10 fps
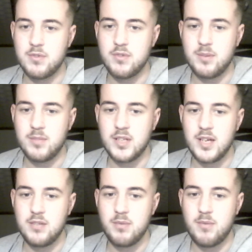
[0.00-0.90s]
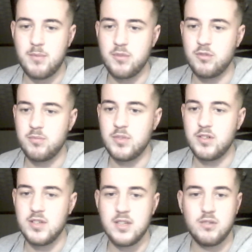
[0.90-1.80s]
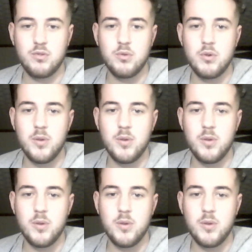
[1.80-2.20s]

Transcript: trap the knight with a bishop e2.